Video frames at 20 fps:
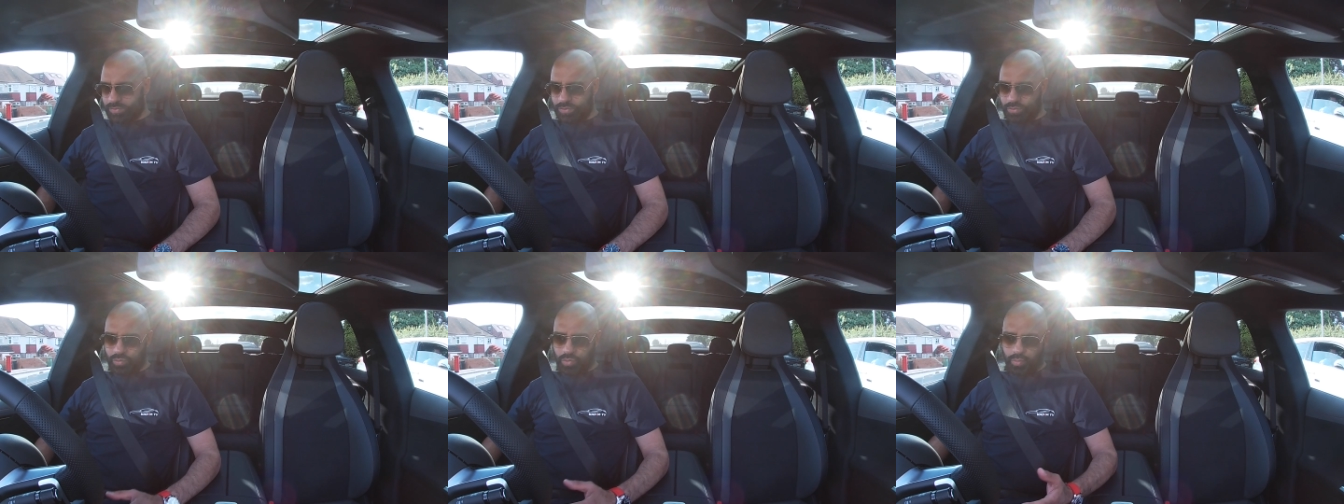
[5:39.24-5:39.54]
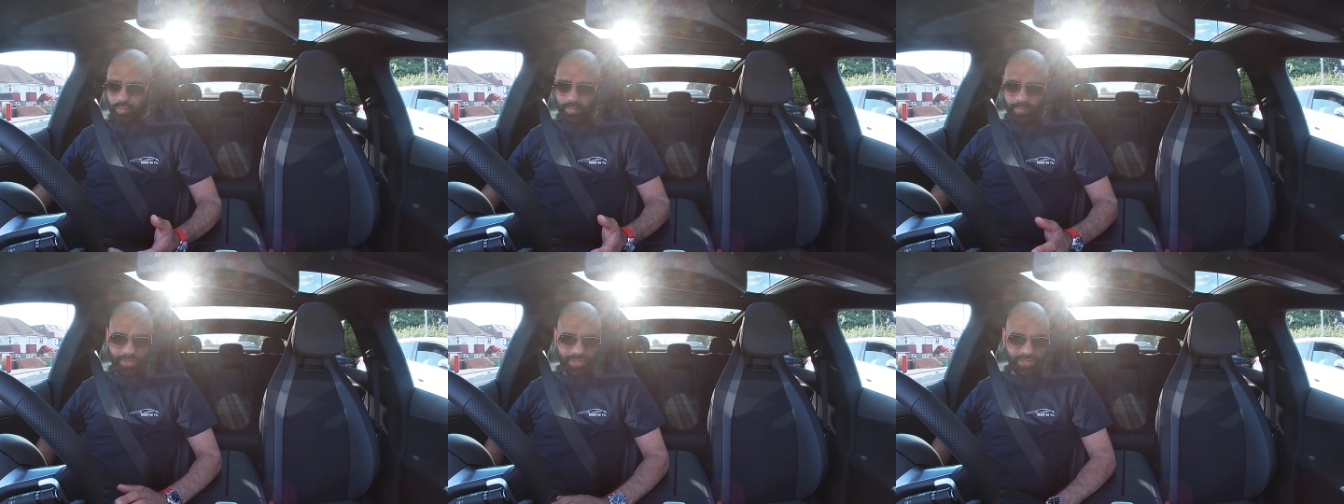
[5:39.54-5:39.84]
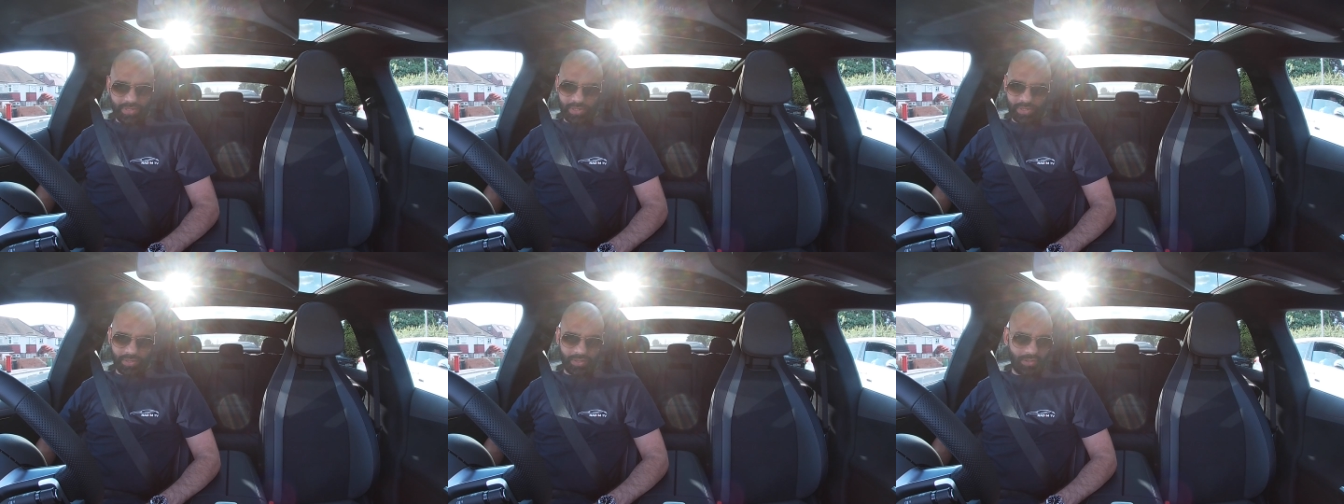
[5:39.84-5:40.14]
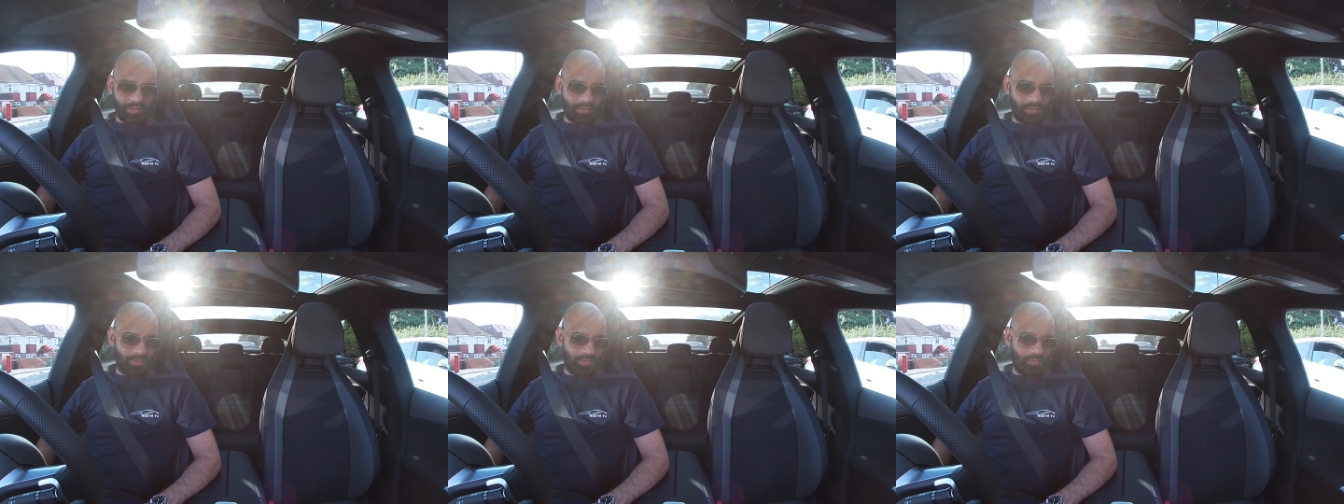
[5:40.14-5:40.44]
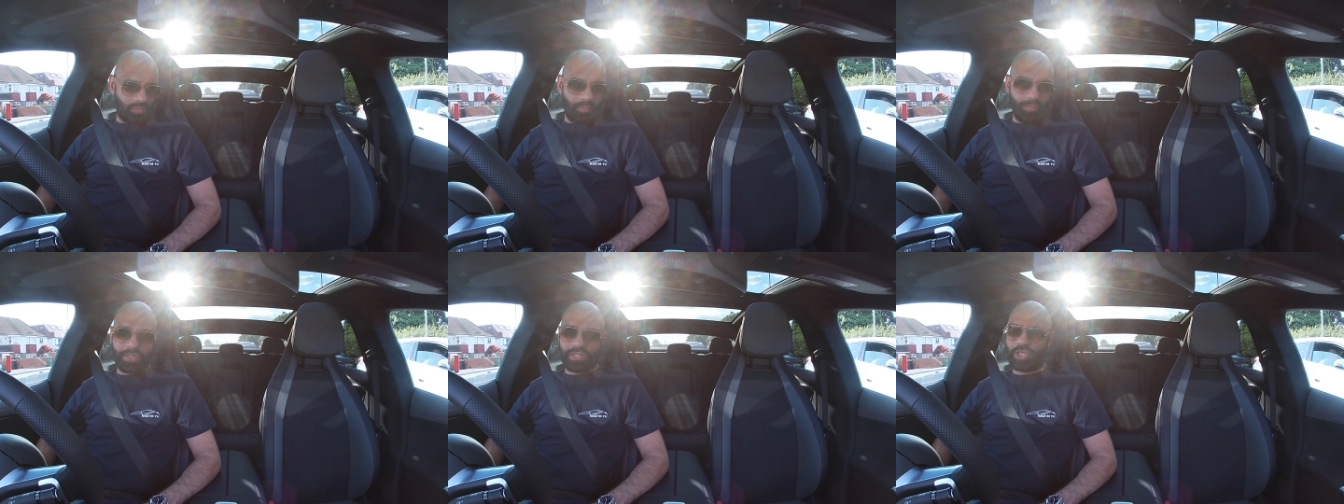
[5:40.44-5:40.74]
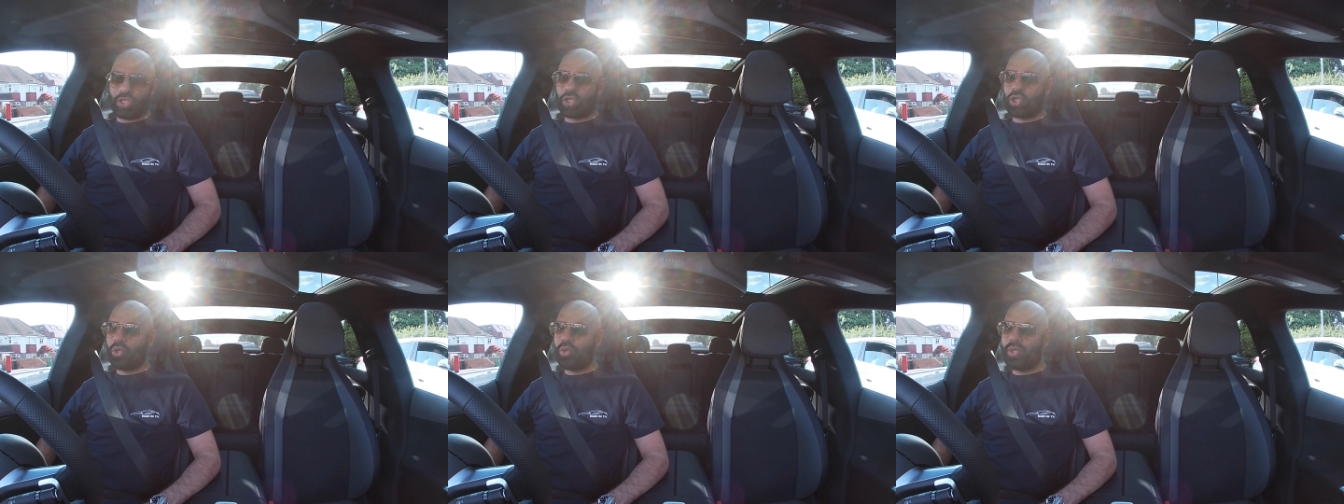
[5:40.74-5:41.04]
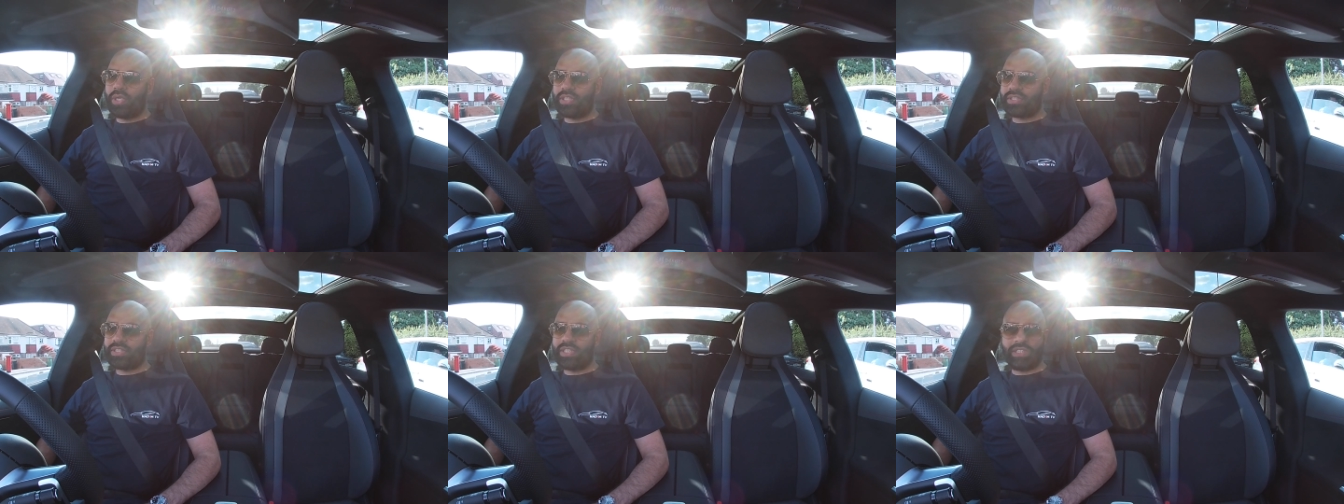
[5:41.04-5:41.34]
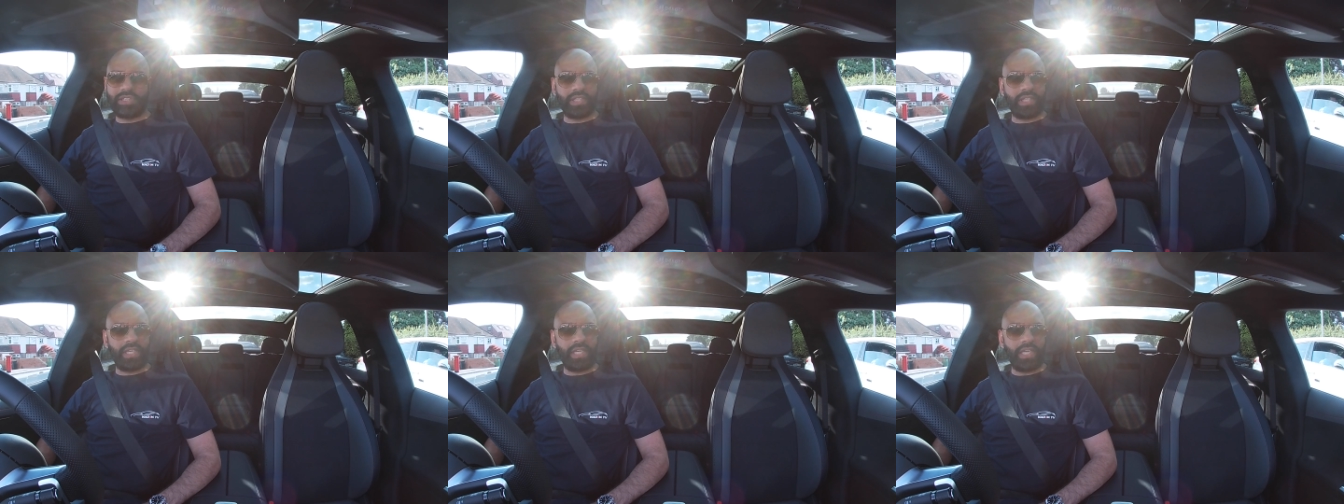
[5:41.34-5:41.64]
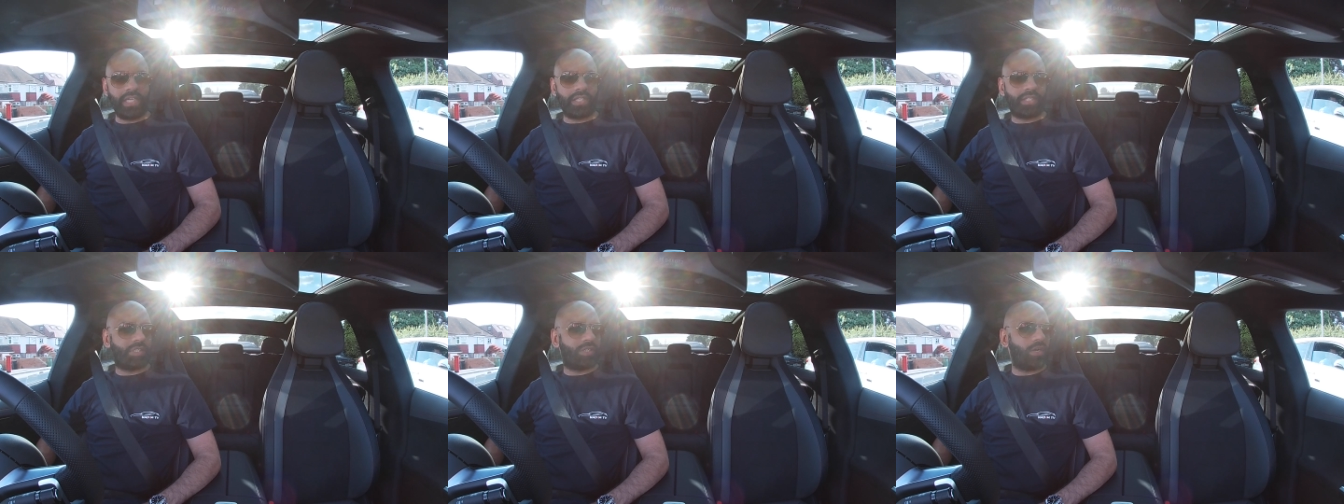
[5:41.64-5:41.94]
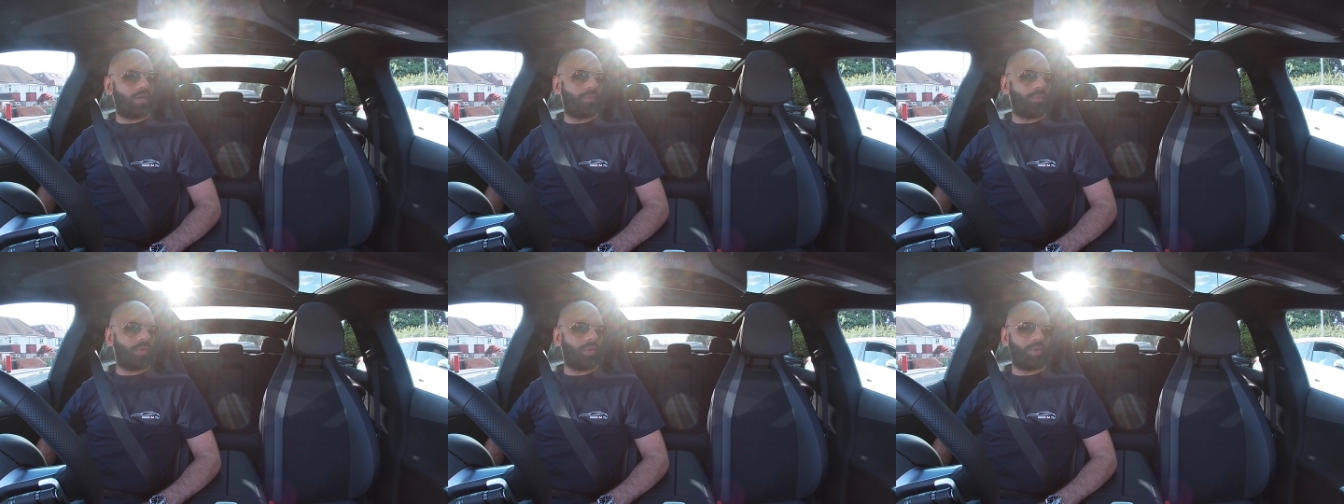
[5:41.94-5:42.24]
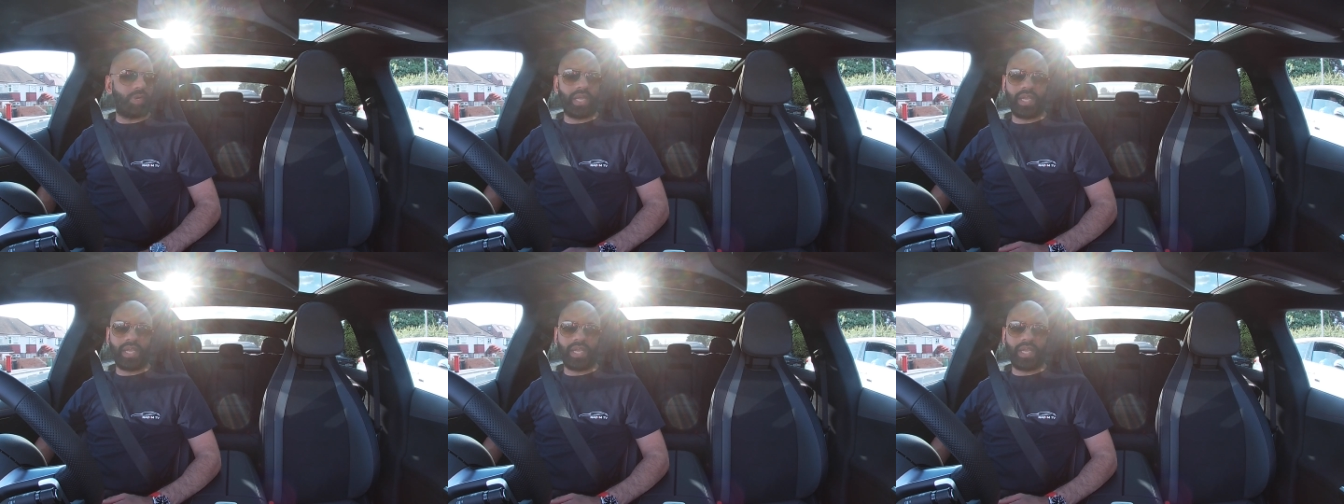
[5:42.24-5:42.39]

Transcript: What we're missing? We're missing cooling seats and a heated steering wheel.